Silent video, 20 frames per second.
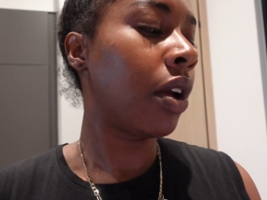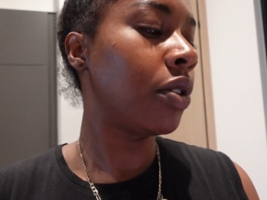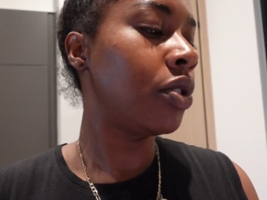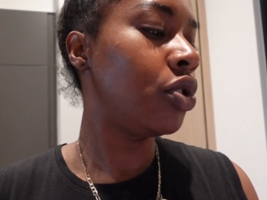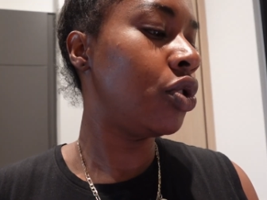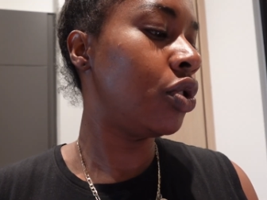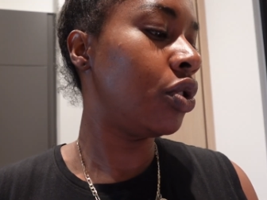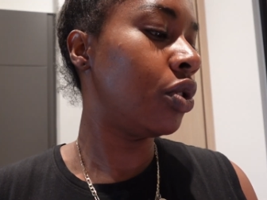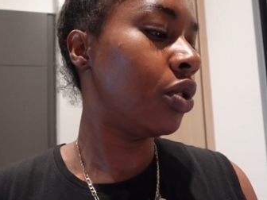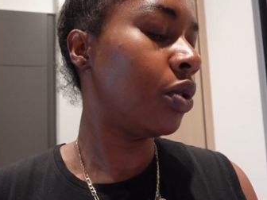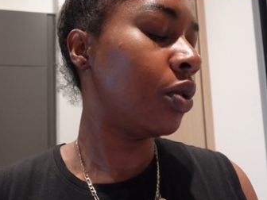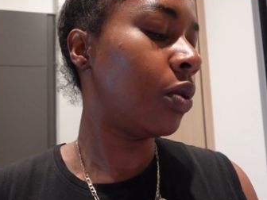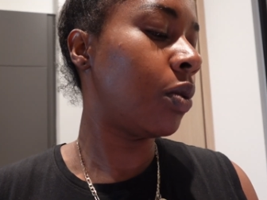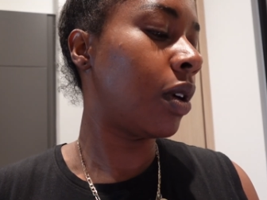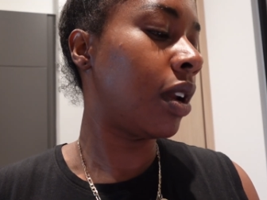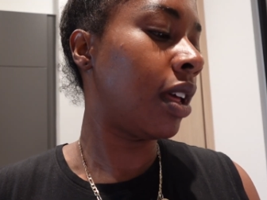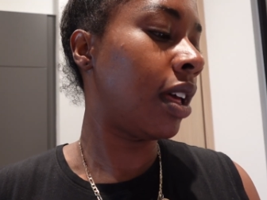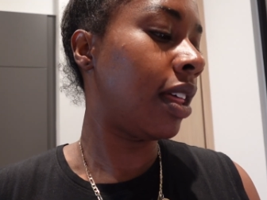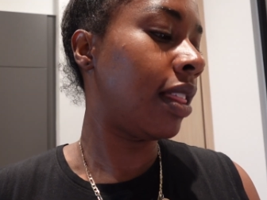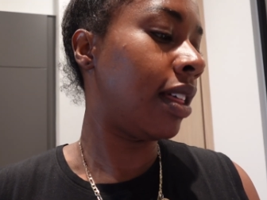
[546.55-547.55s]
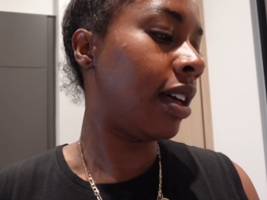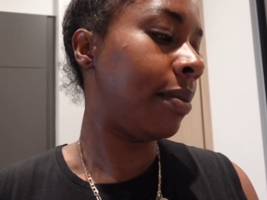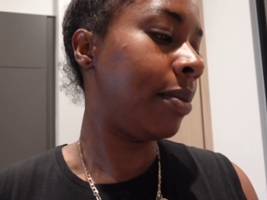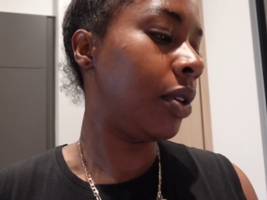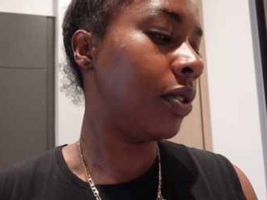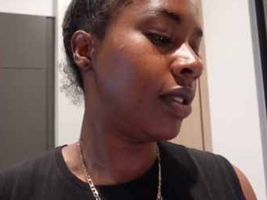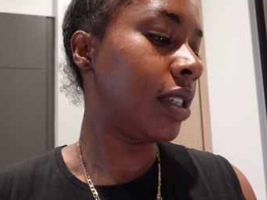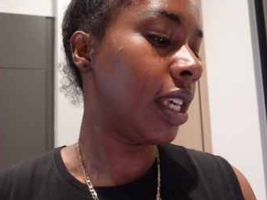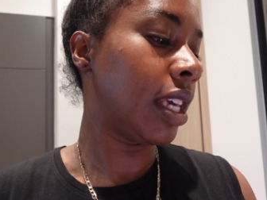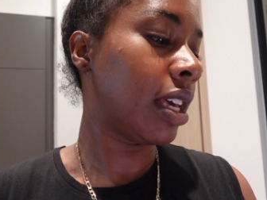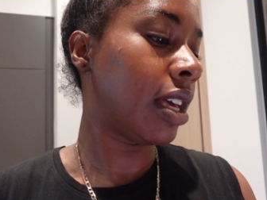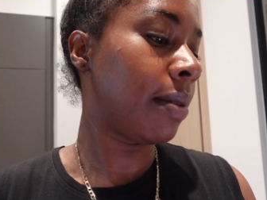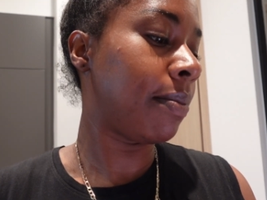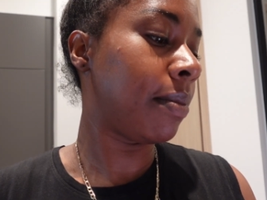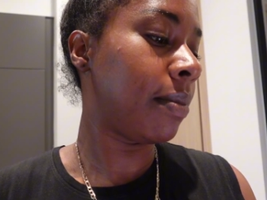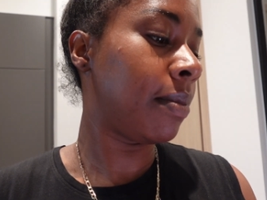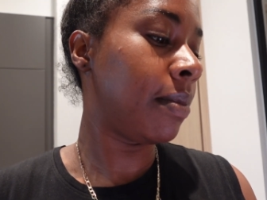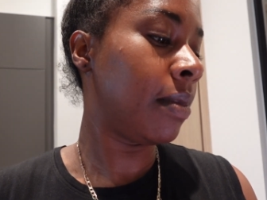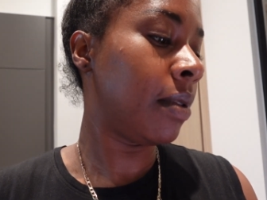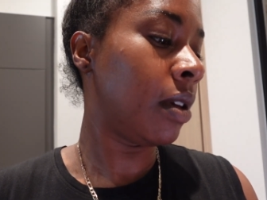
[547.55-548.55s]
to a
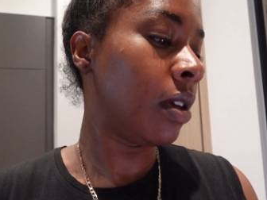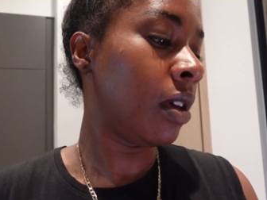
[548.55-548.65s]
museum